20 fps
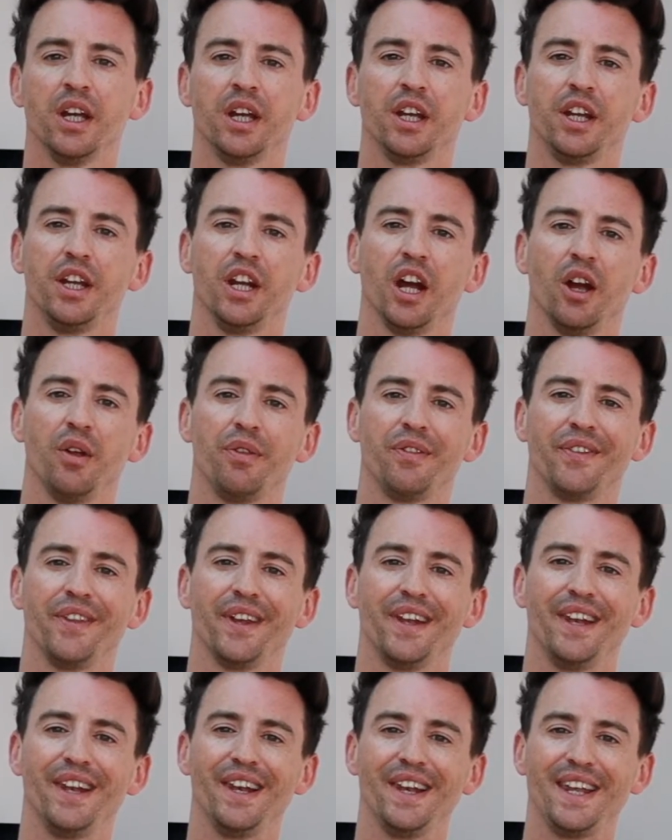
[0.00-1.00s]
you know, the
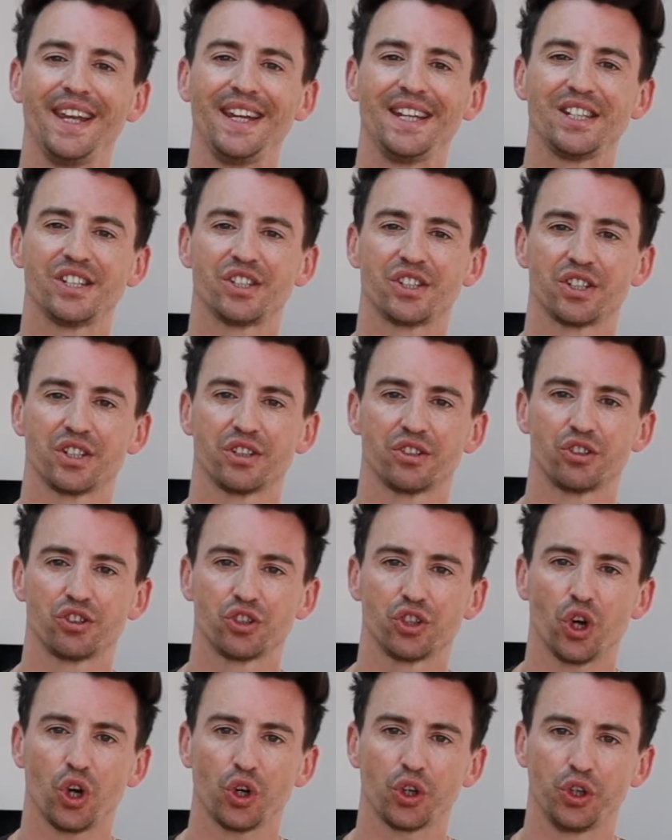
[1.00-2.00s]
least
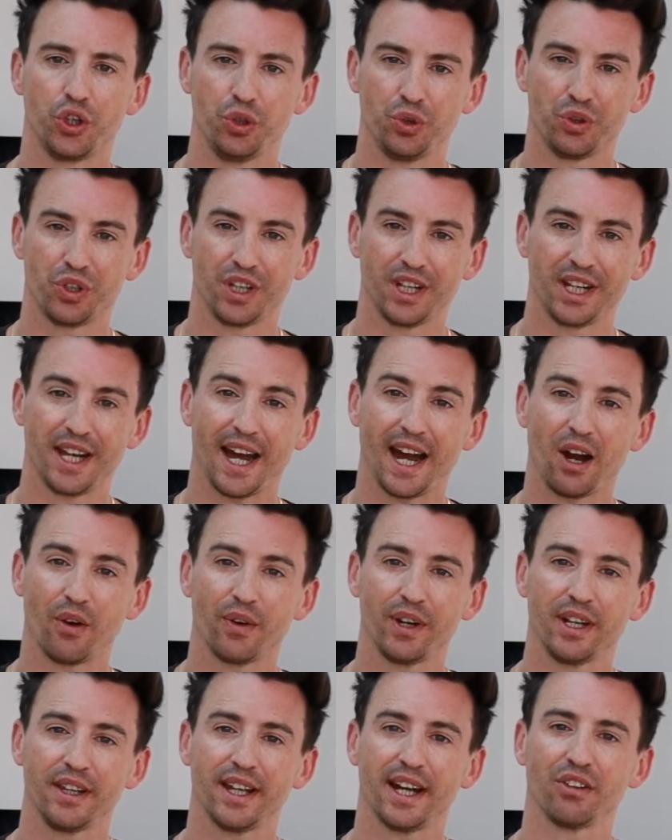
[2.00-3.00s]
stock you can
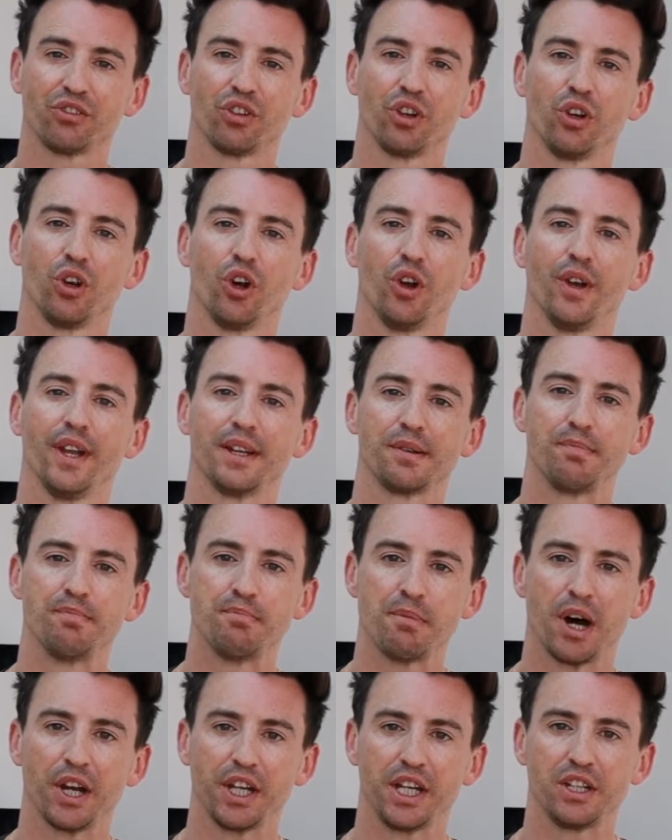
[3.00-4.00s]
carry, that's a lot less
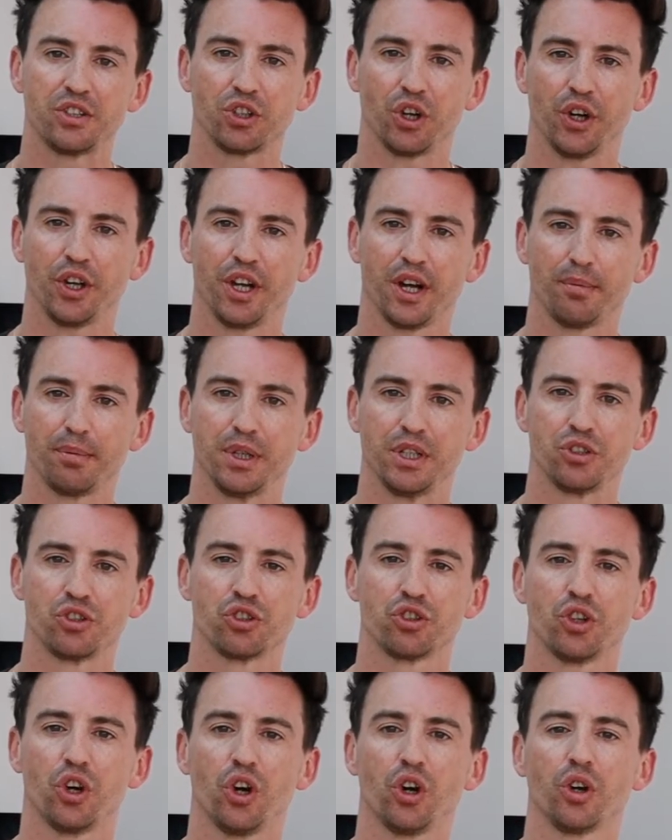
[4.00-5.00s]
money tied up in
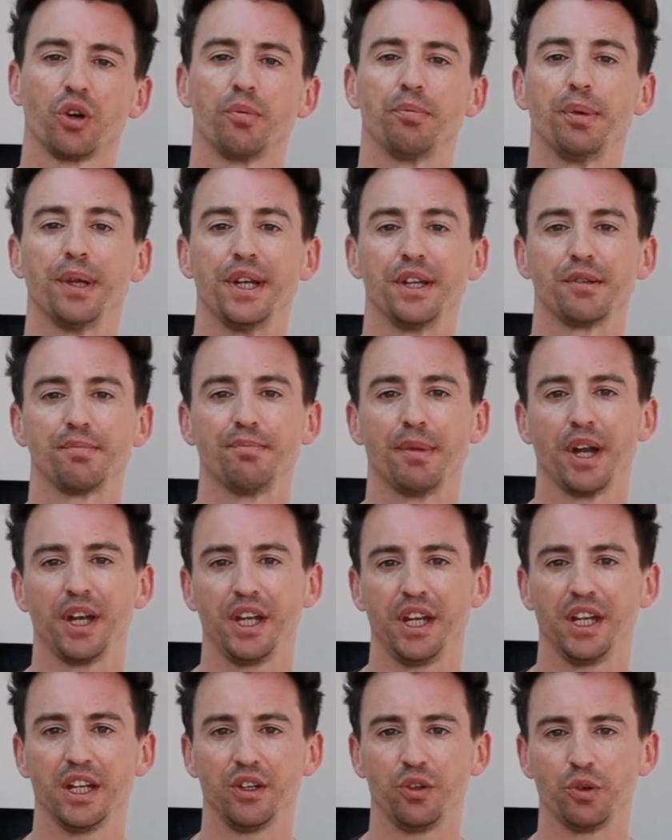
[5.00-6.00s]
stock, but it's money
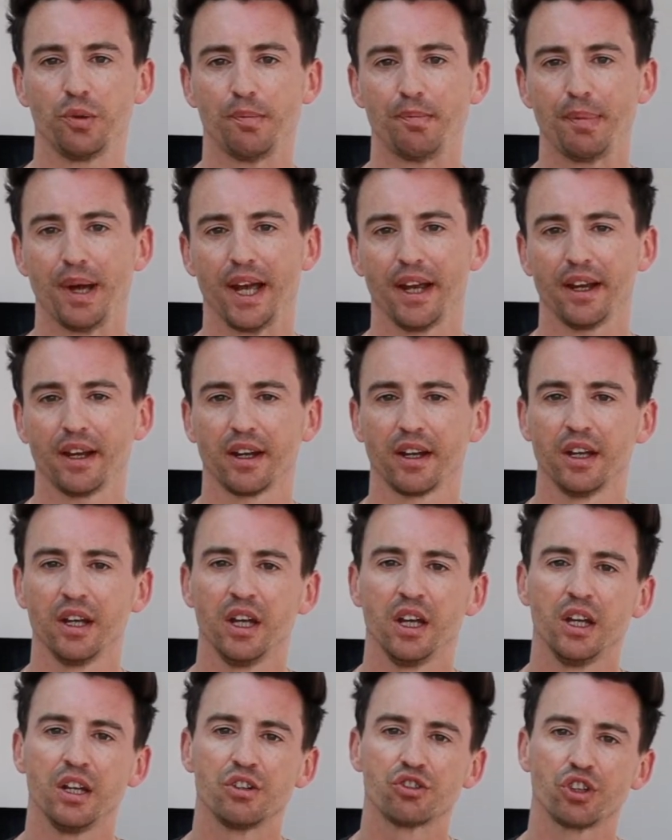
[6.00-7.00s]
in your bank.
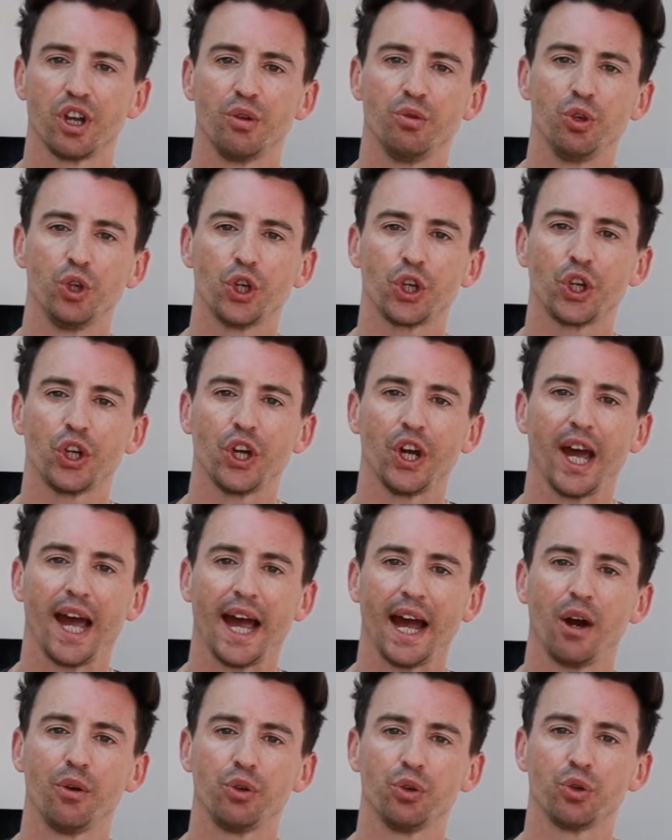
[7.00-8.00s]
So look at
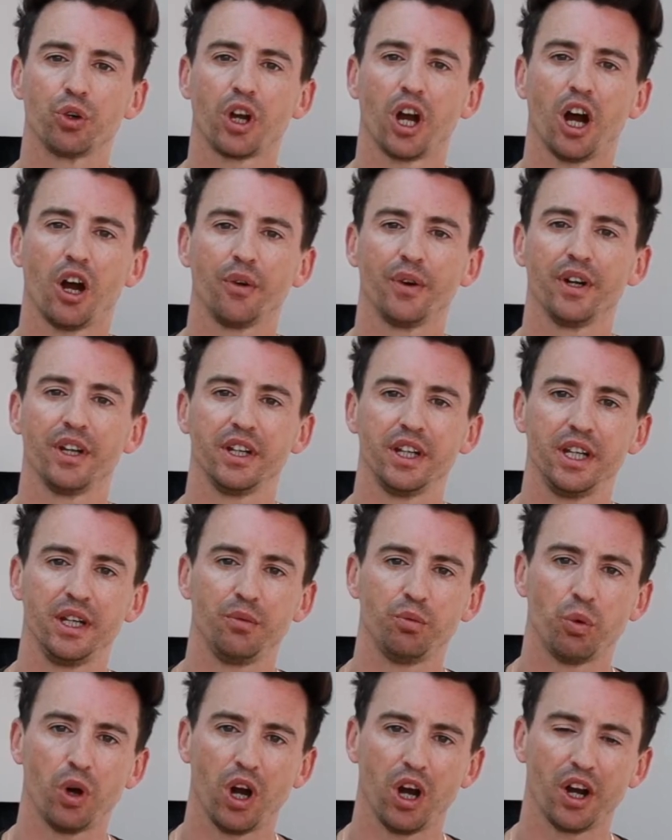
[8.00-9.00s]
how you're currently
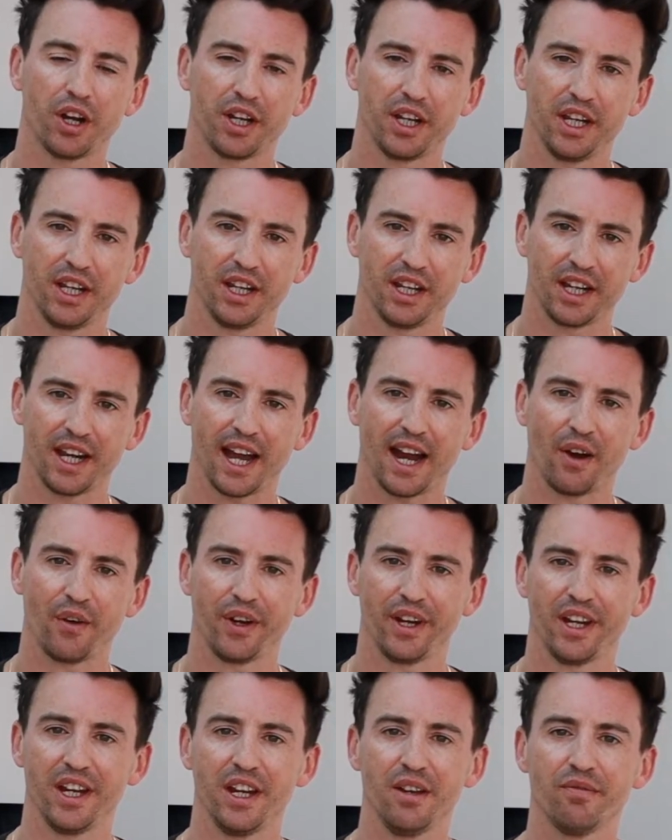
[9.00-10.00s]
working and
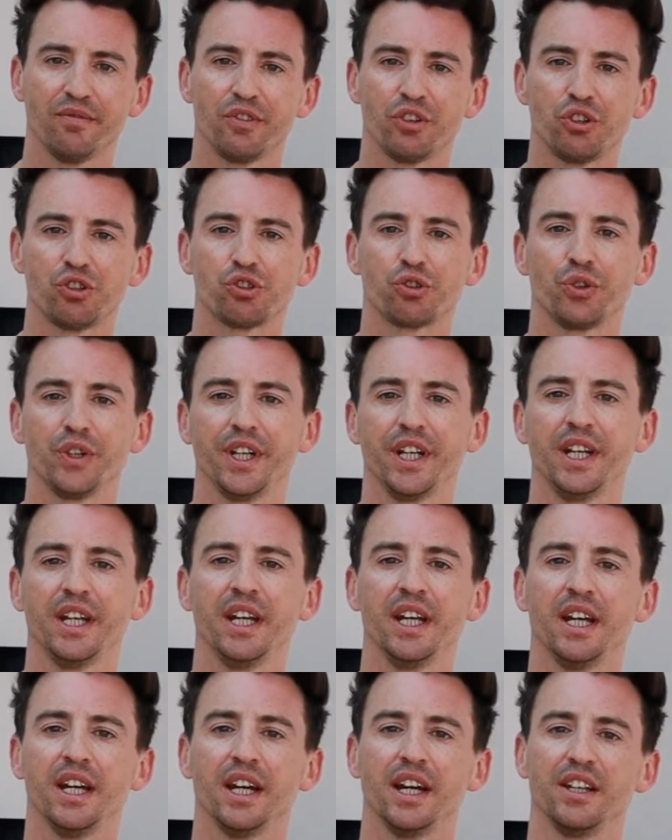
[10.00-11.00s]
carrying inventory
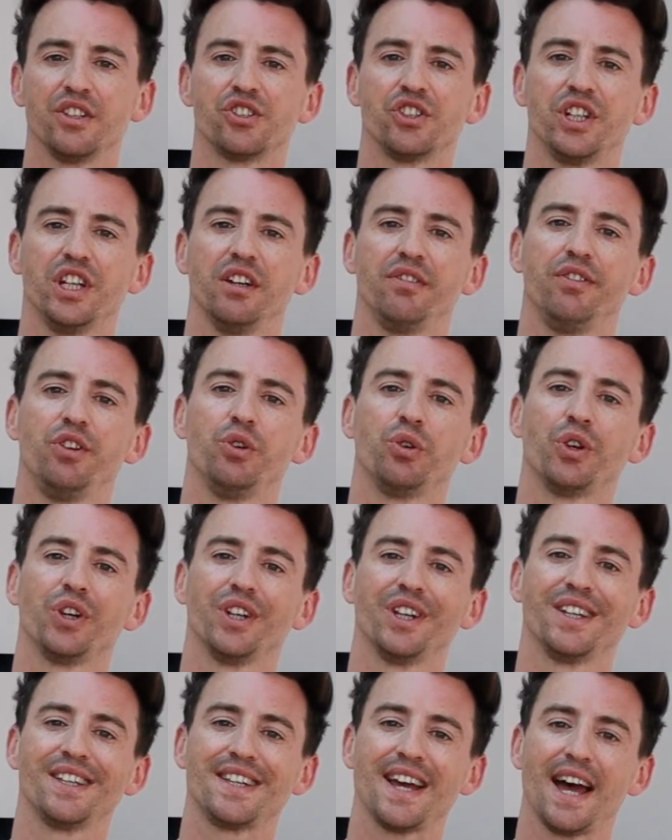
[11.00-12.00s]
and see if you can
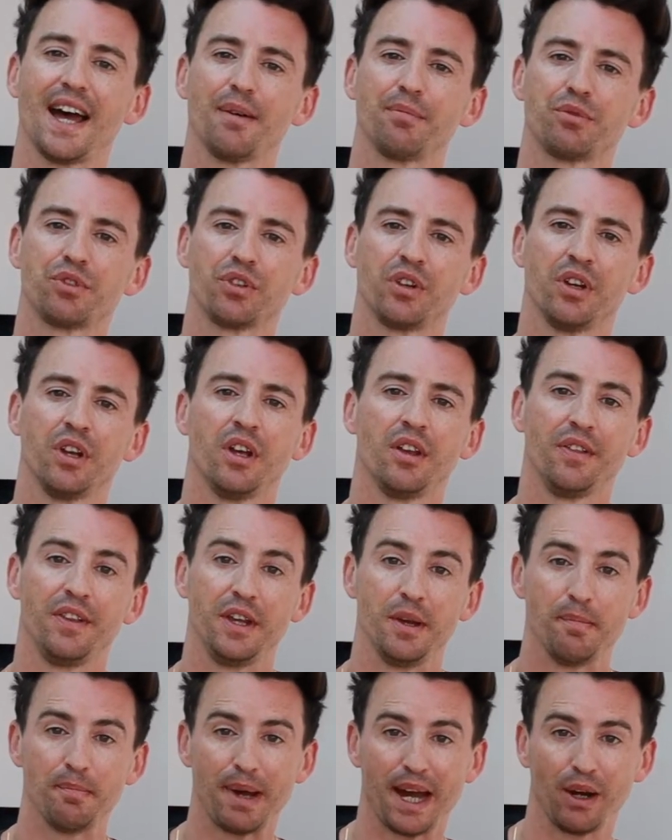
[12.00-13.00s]
adapt the
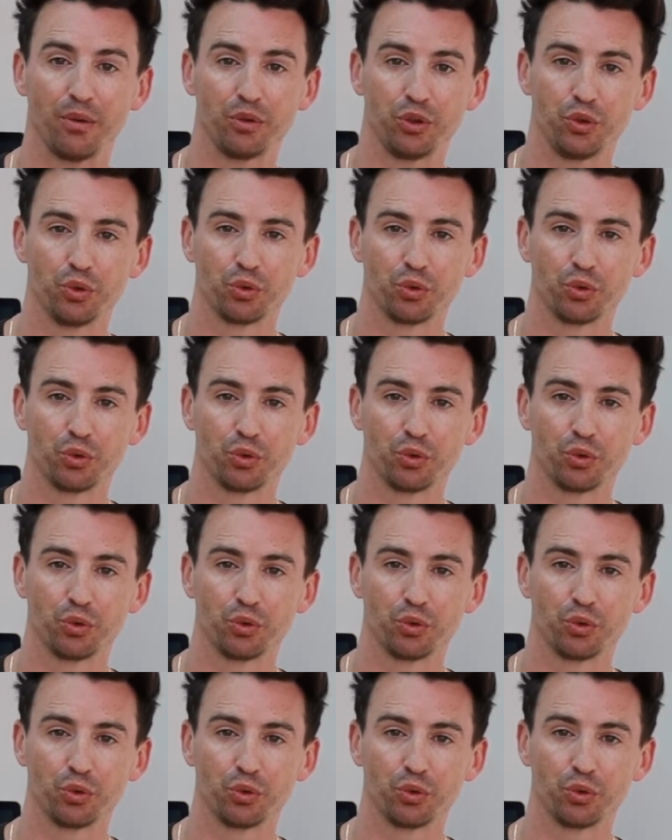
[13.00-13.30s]
amount you're